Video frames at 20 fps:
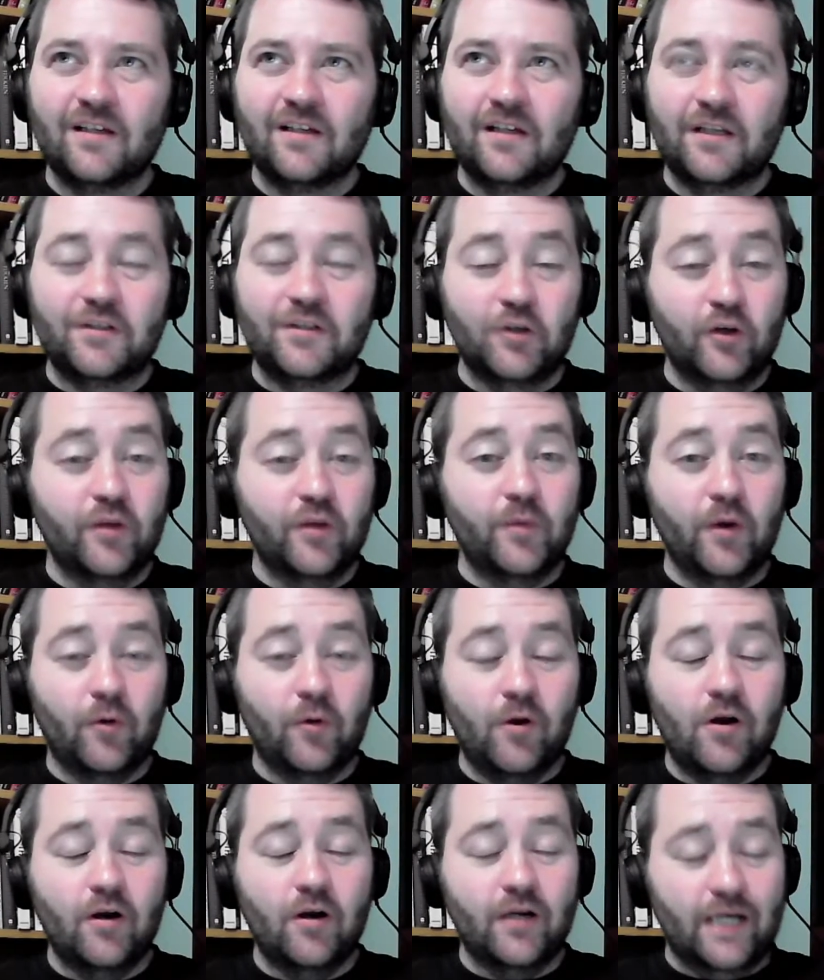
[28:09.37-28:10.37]
and don't get me
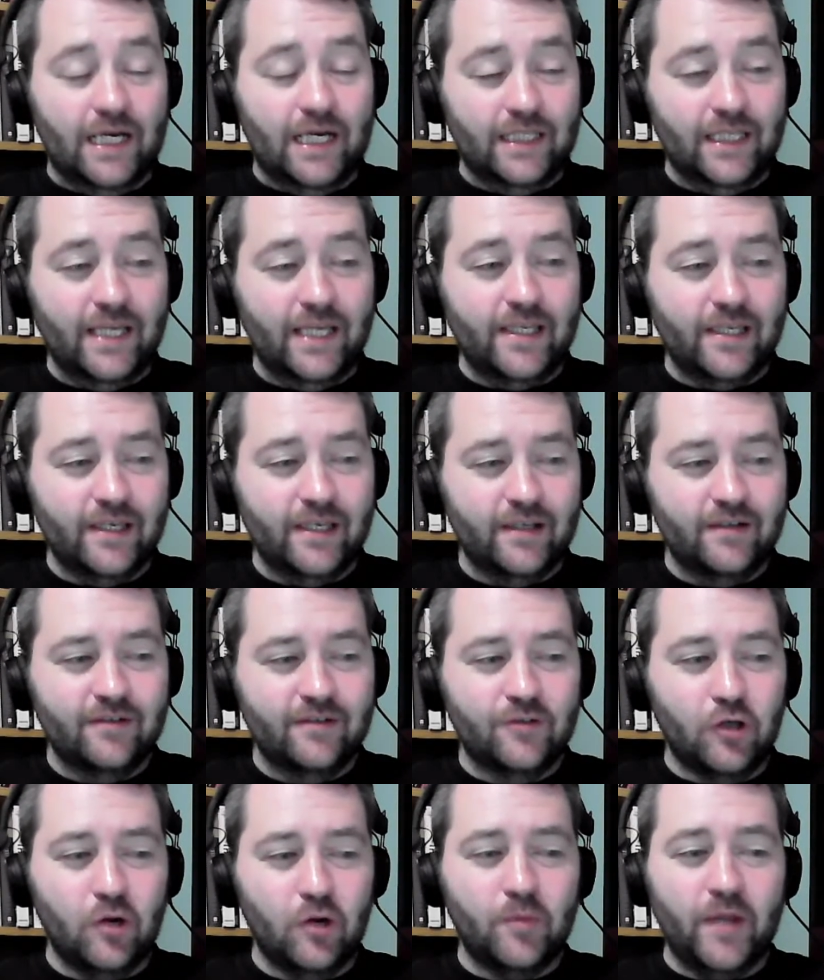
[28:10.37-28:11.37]
wrong, I like it.
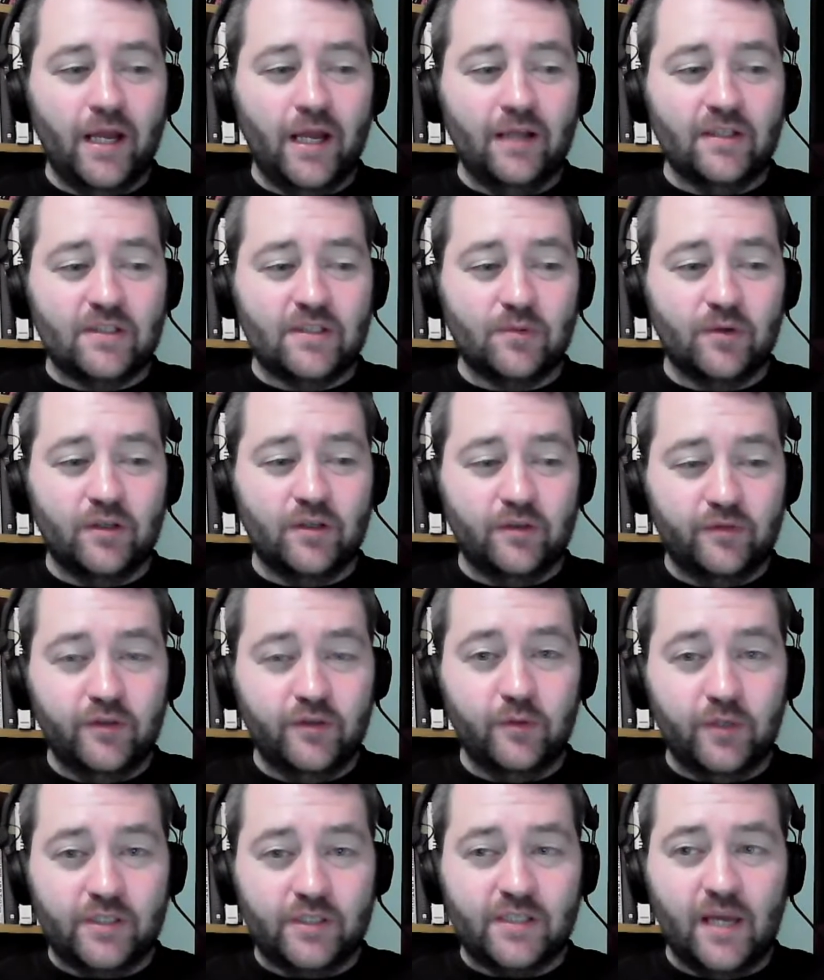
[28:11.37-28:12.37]
Darby Allin's one of the
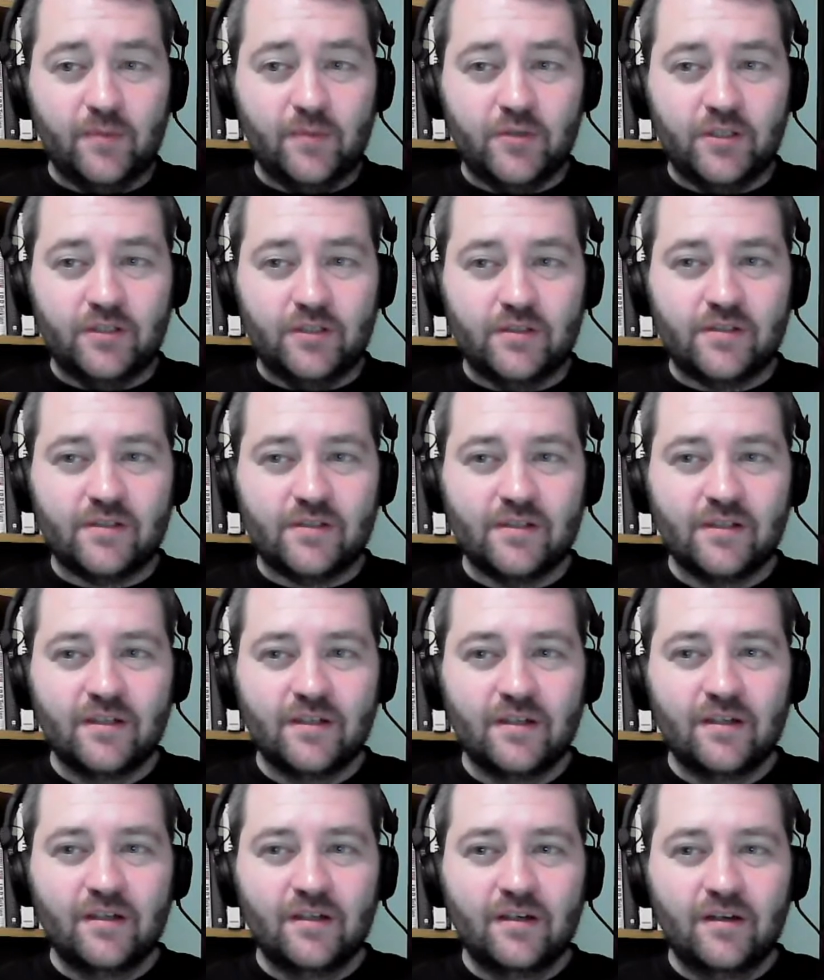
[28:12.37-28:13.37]
few exceptions
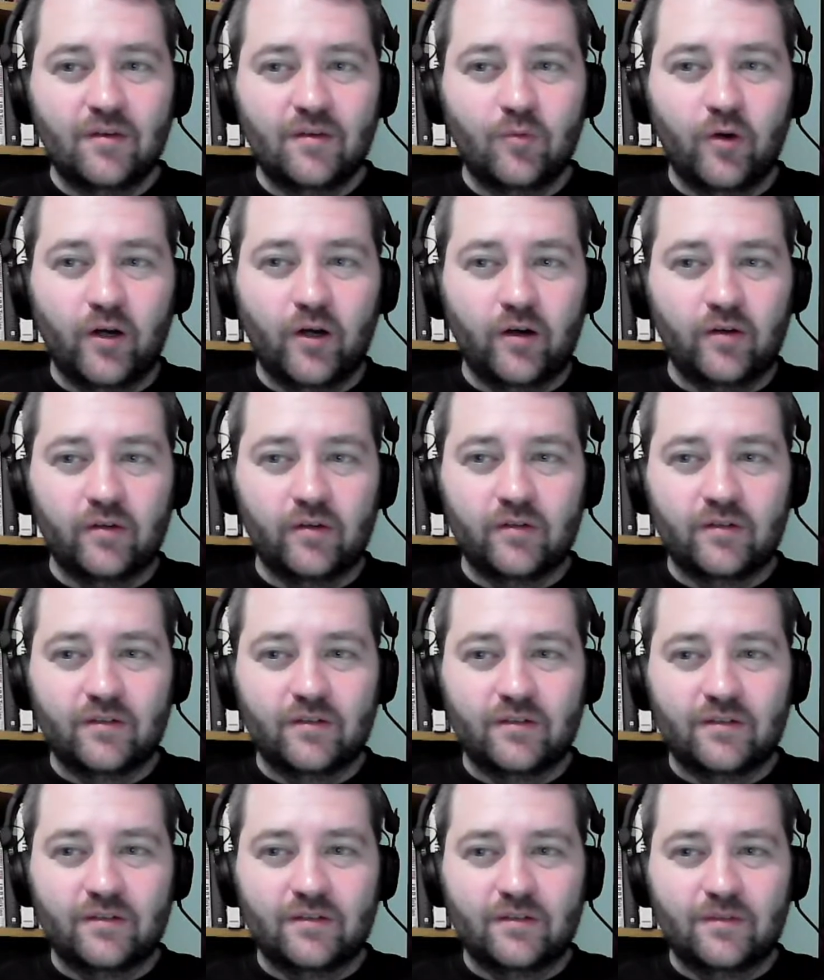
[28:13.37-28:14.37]
where,
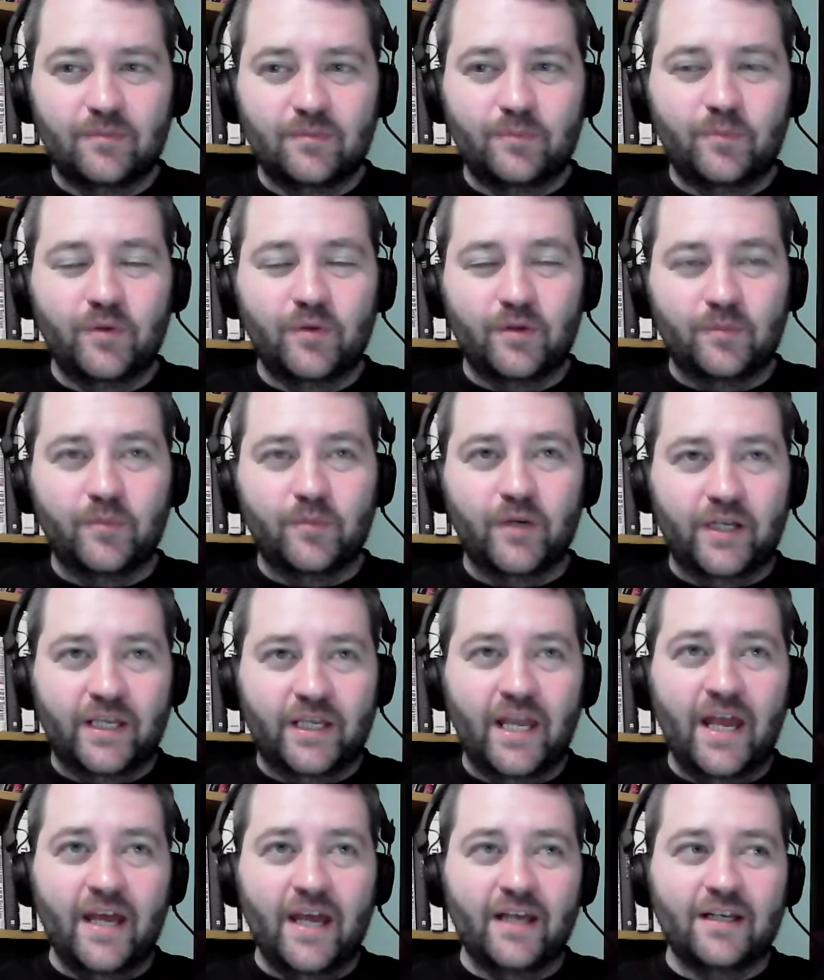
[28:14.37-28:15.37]
but
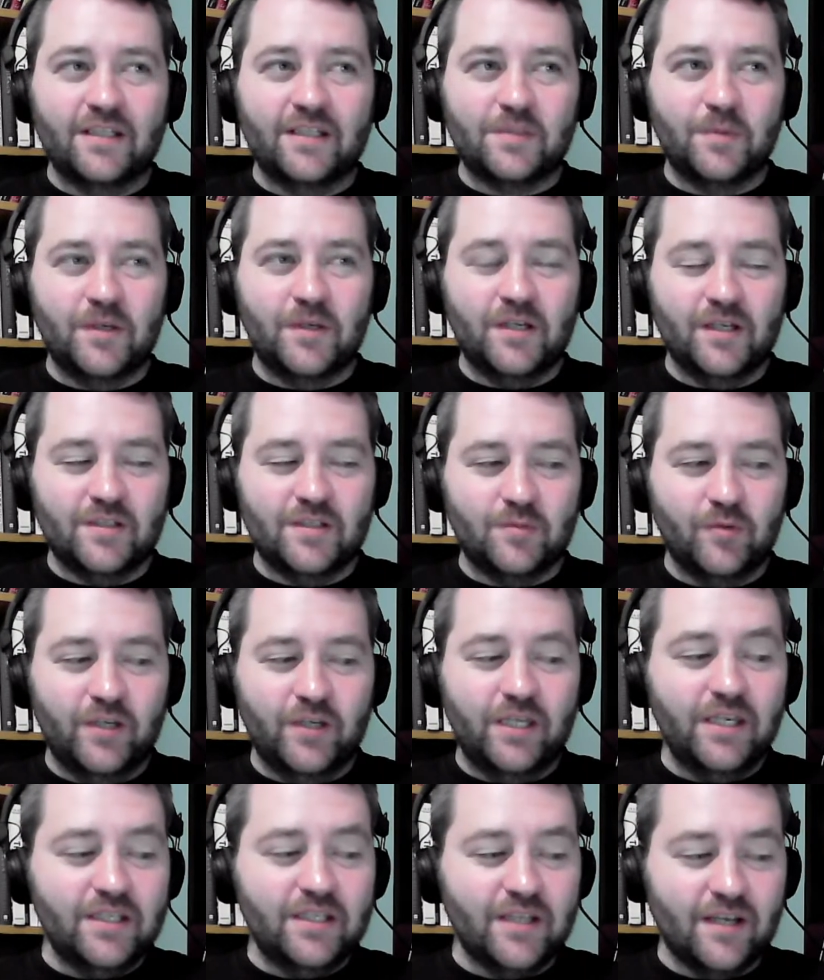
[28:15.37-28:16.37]
again, it's because when
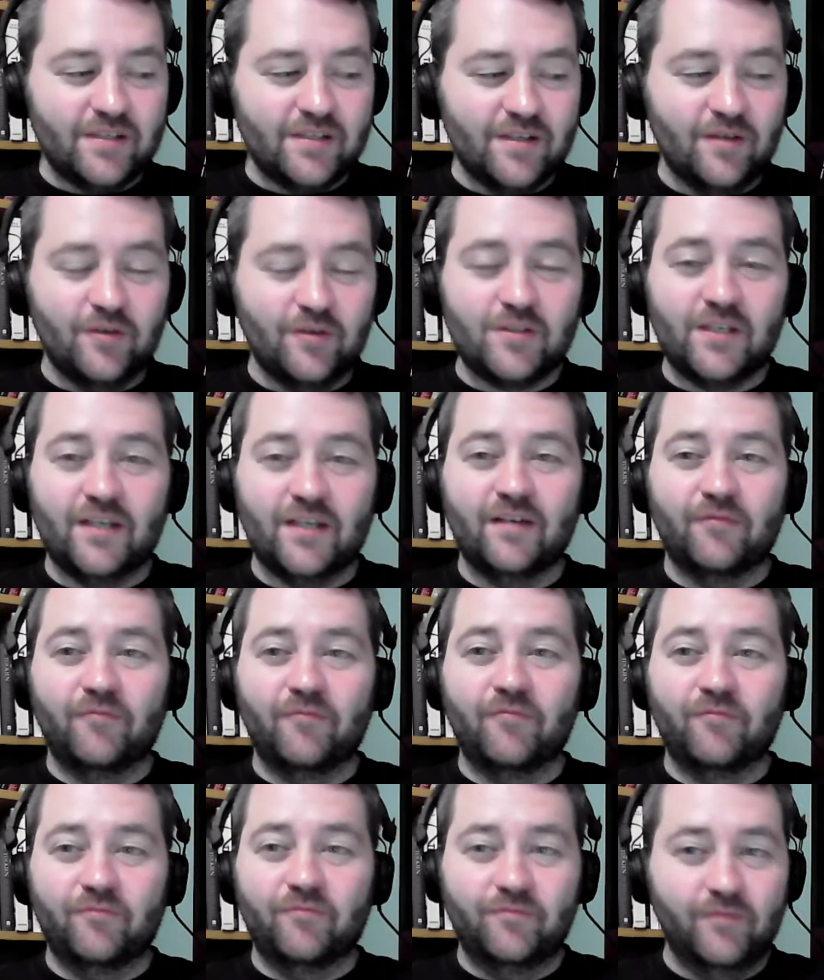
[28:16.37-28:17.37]
he does it, it looks like a
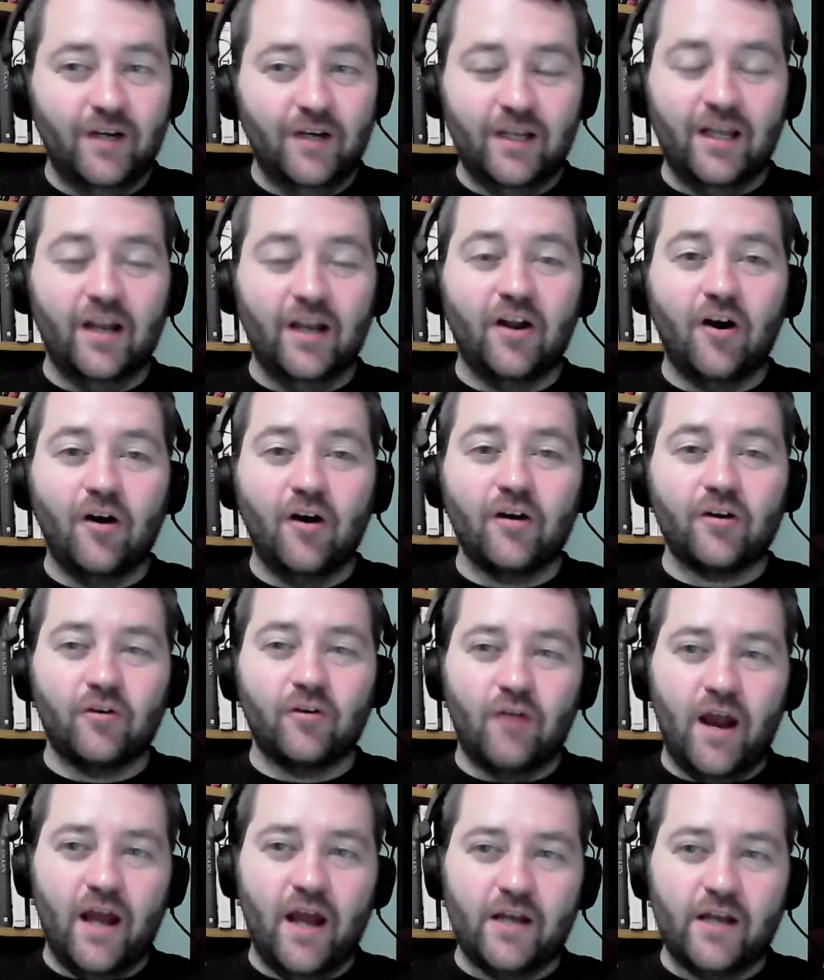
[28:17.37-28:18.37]
fucking car
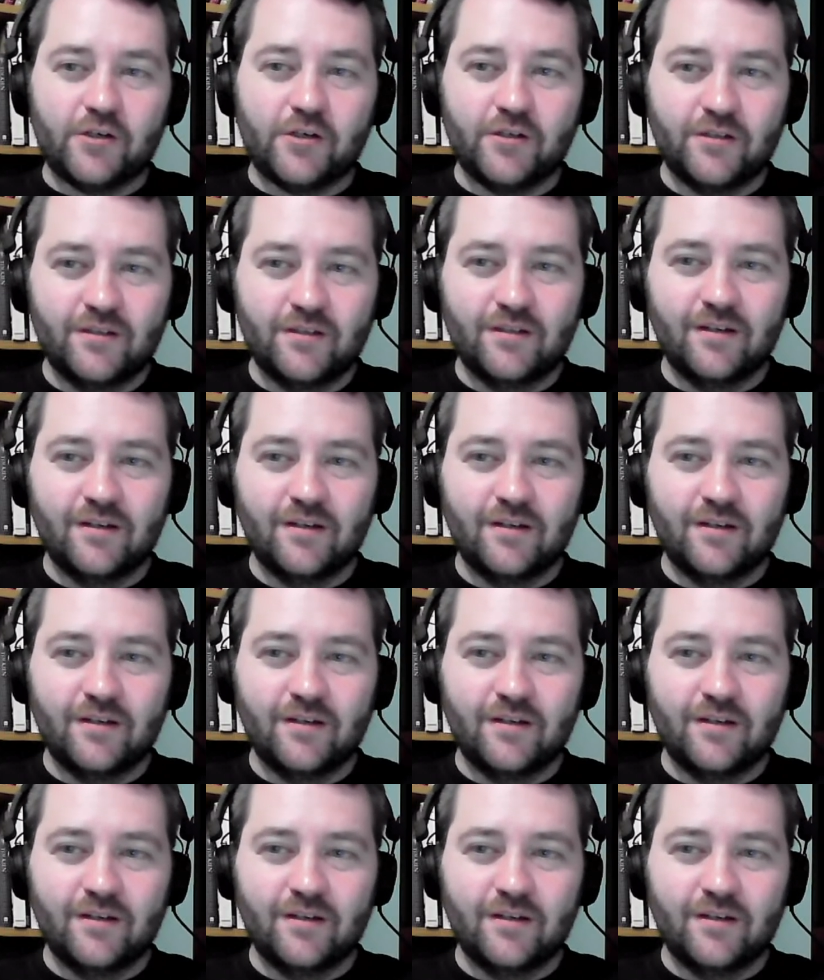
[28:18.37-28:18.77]
crash.